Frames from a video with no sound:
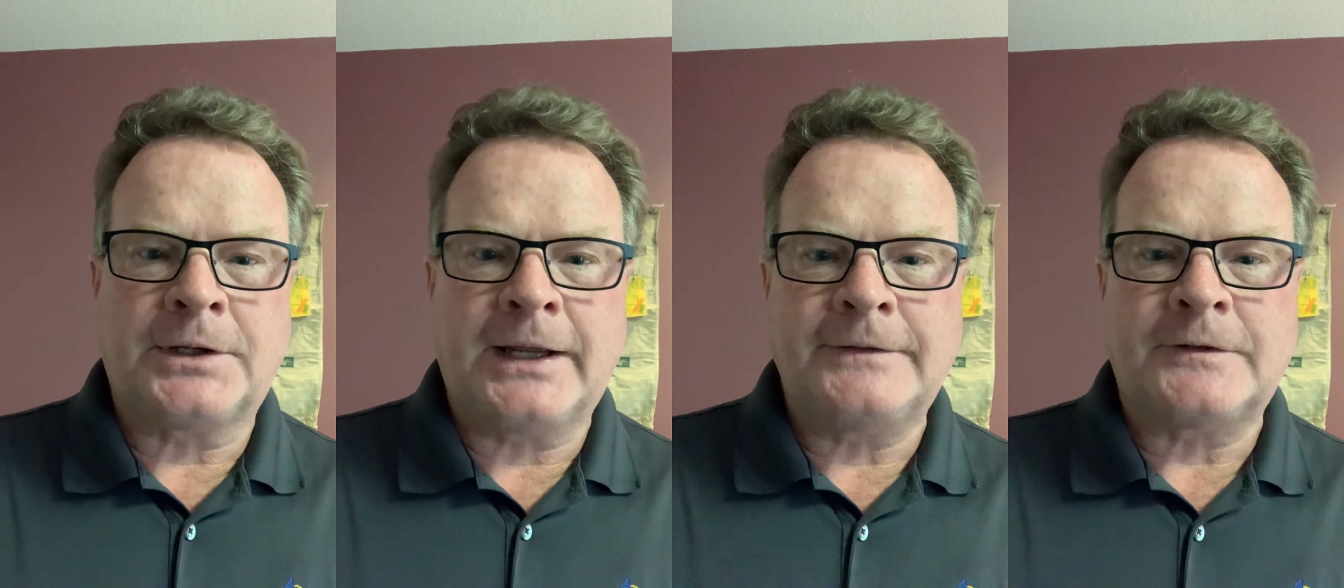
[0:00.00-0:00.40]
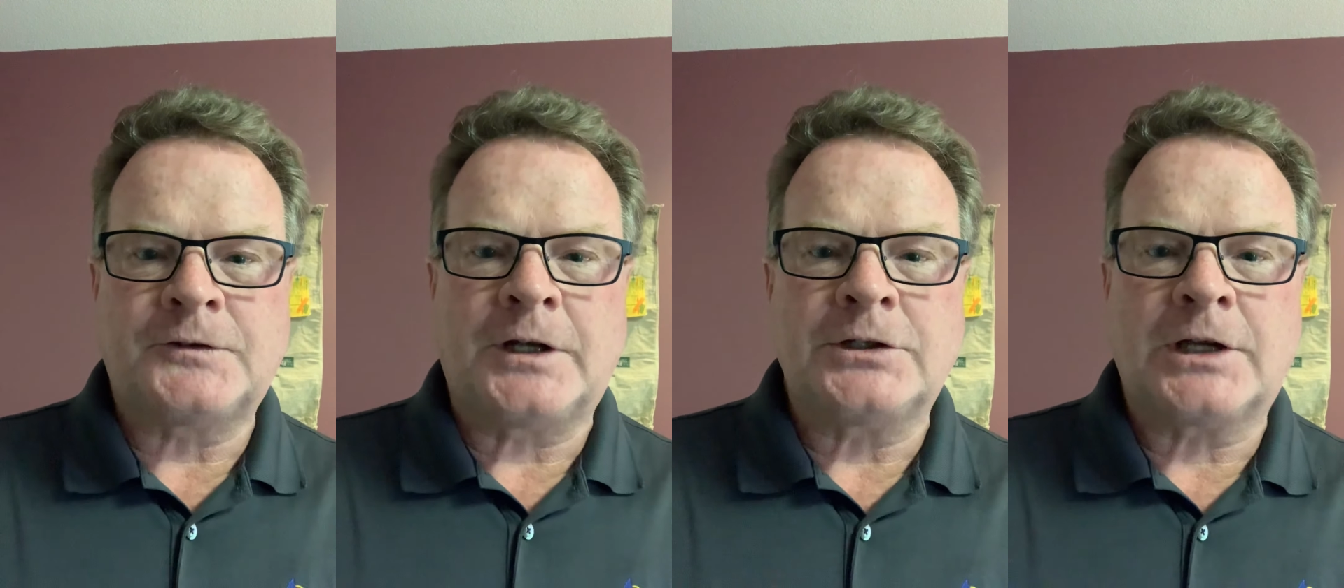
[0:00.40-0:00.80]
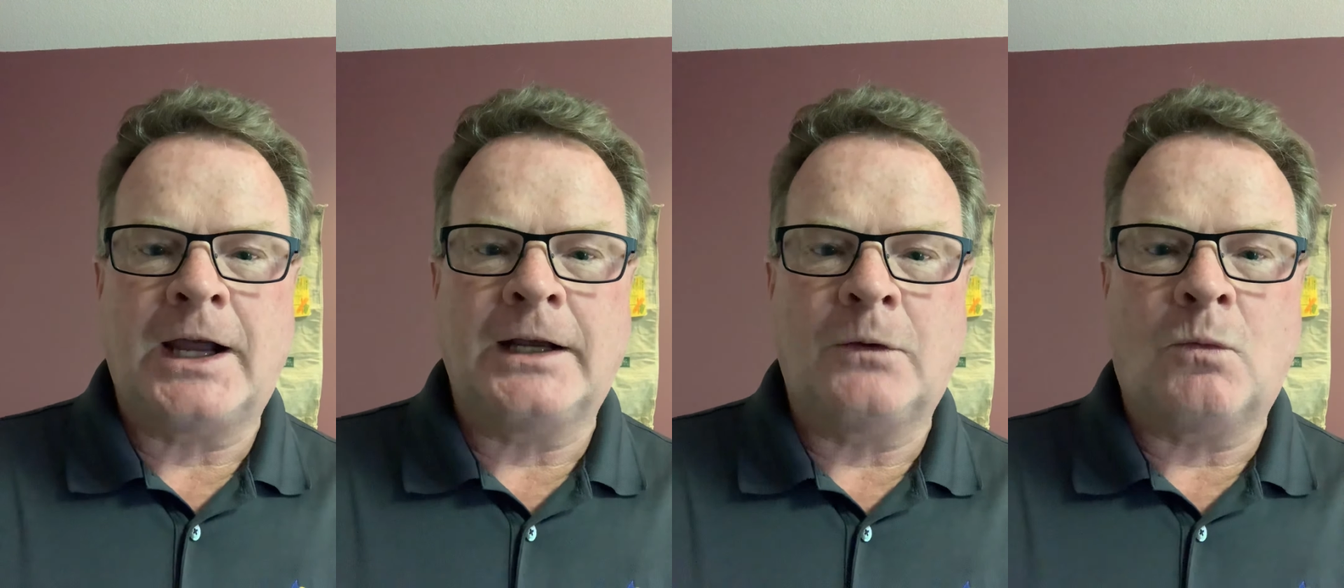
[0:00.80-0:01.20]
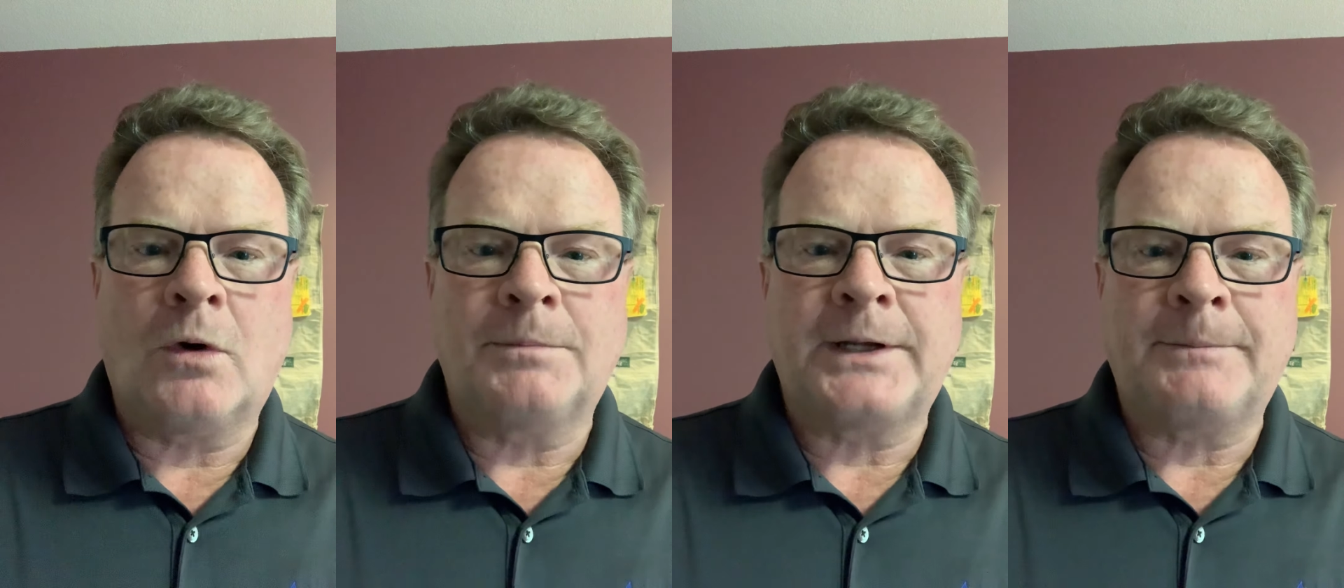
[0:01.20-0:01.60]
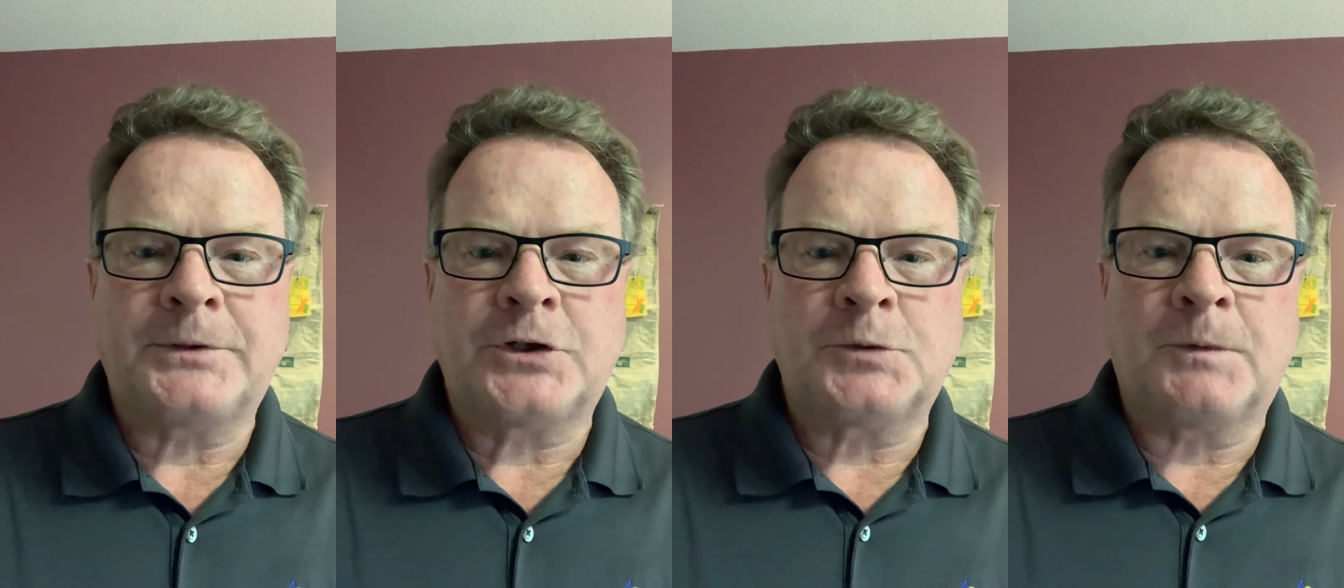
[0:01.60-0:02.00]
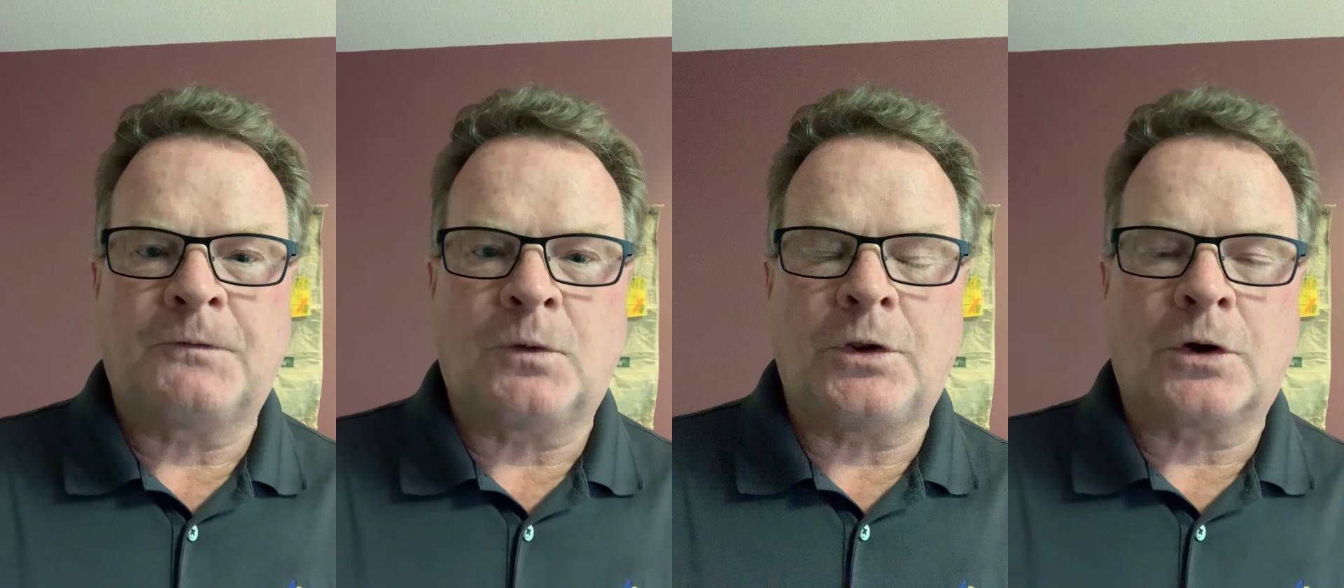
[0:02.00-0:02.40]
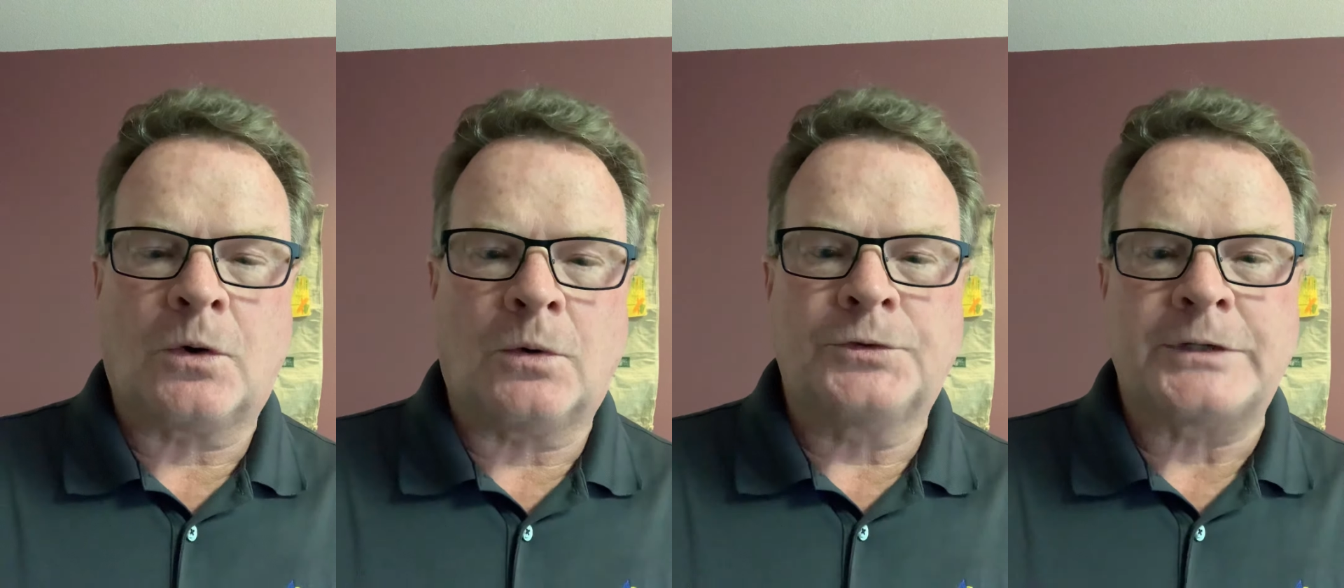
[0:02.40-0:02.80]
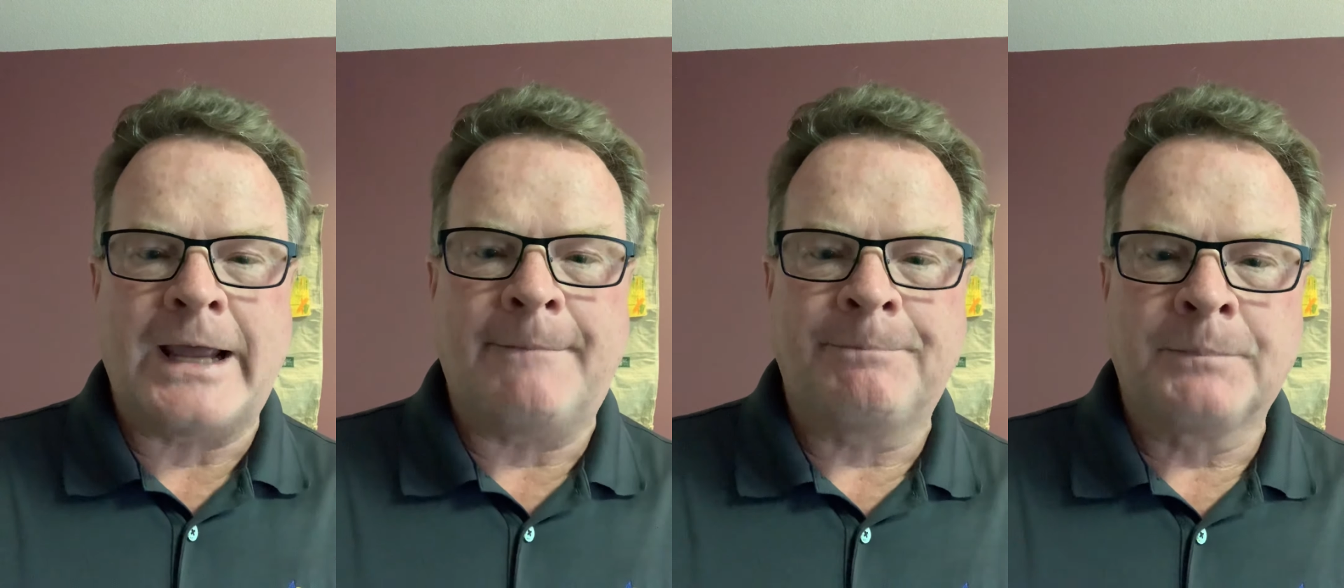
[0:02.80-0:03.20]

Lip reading: days of sunshine and warm temperatures before the cold snap,